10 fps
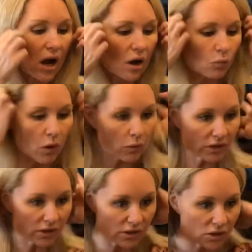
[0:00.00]
what we're
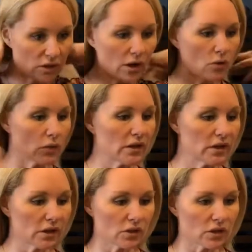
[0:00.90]
going to start out with
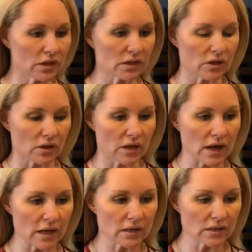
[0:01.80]
here is our
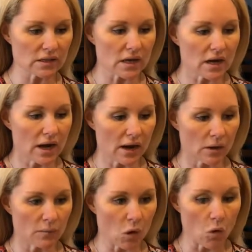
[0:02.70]
8
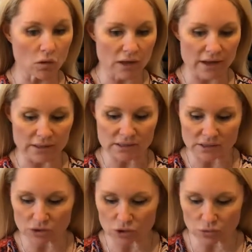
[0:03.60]
whole eggs,
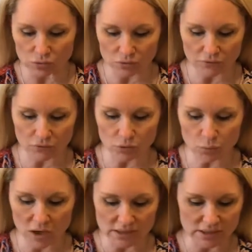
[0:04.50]
and to the food
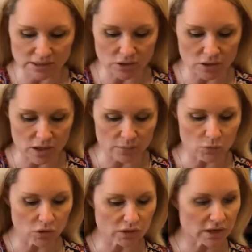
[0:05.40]
processor I'm
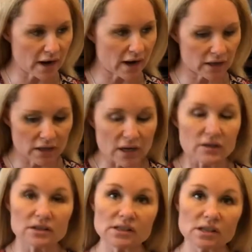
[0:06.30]
going to add
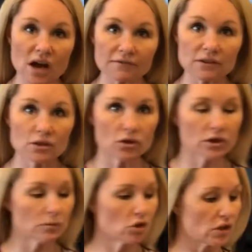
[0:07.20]
the softened
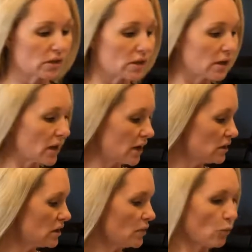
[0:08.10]
cream cheese. Again,
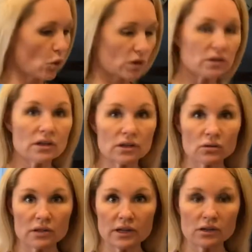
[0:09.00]
important that you
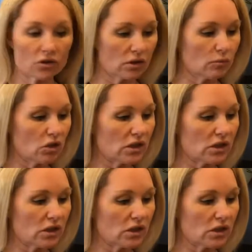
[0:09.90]
lay the cream cheese